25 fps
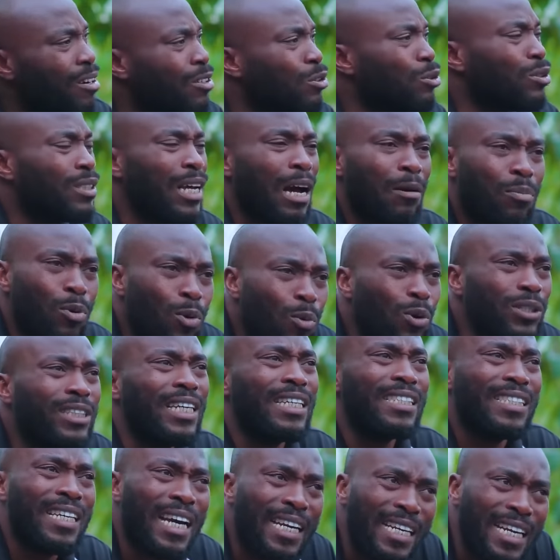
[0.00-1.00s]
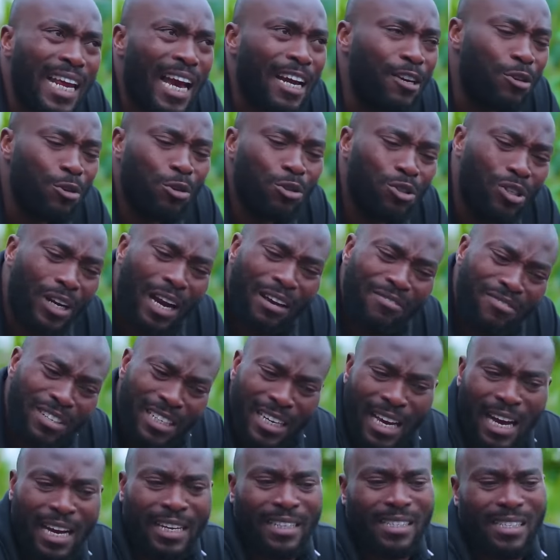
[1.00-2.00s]
But what exactly are you
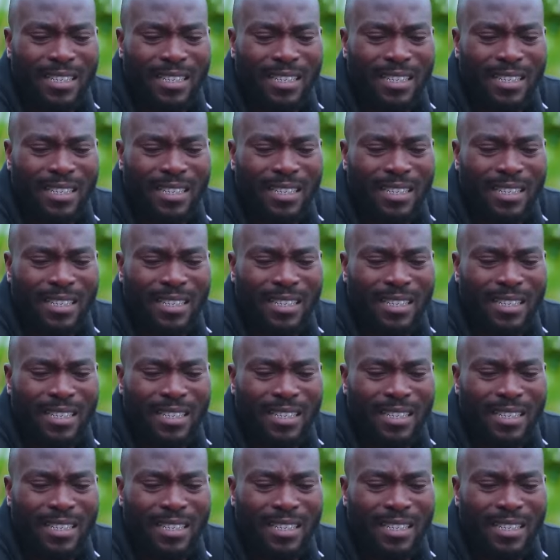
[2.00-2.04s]
driving